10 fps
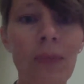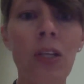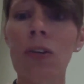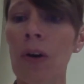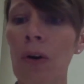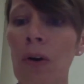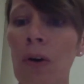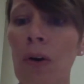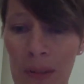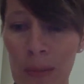You don't
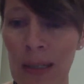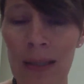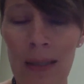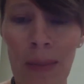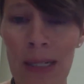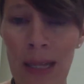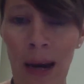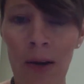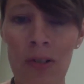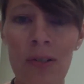all have to be at
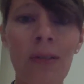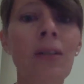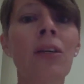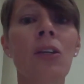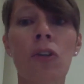somebody's house.